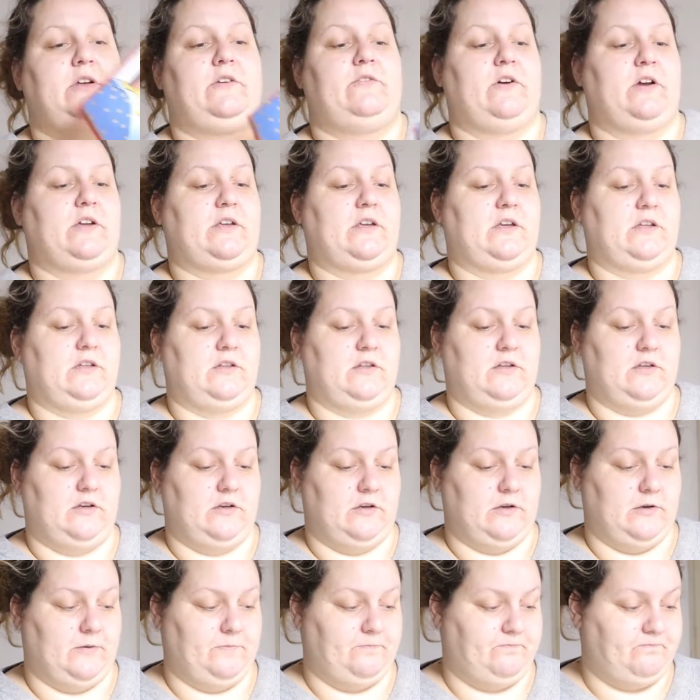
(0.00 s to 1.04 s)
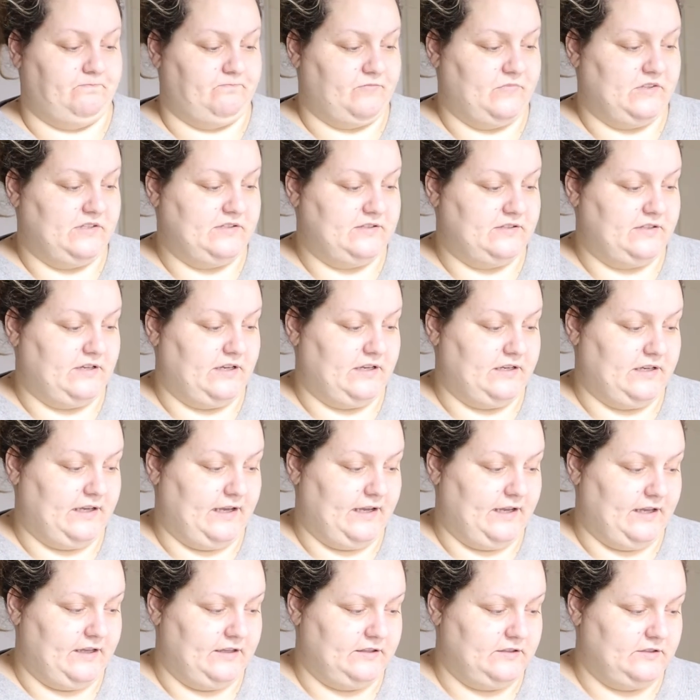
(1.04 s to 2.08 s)
if I can say
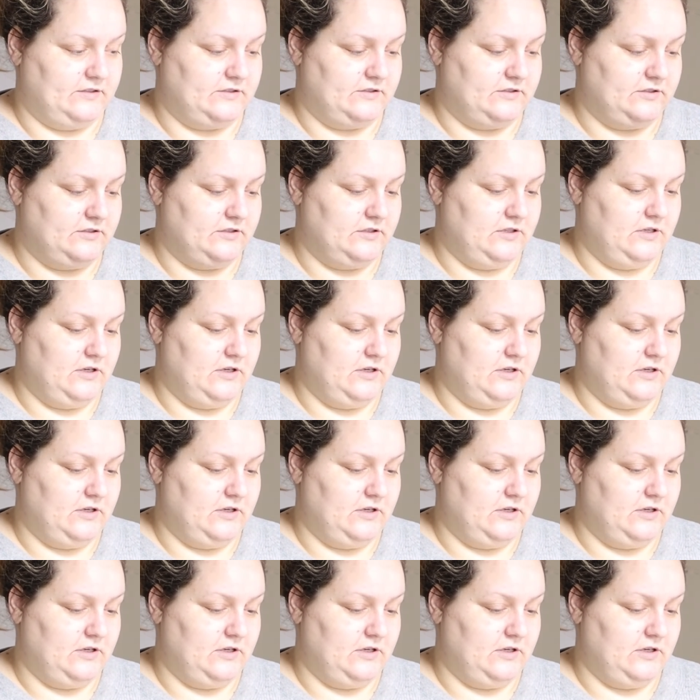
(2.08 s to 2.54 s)
that.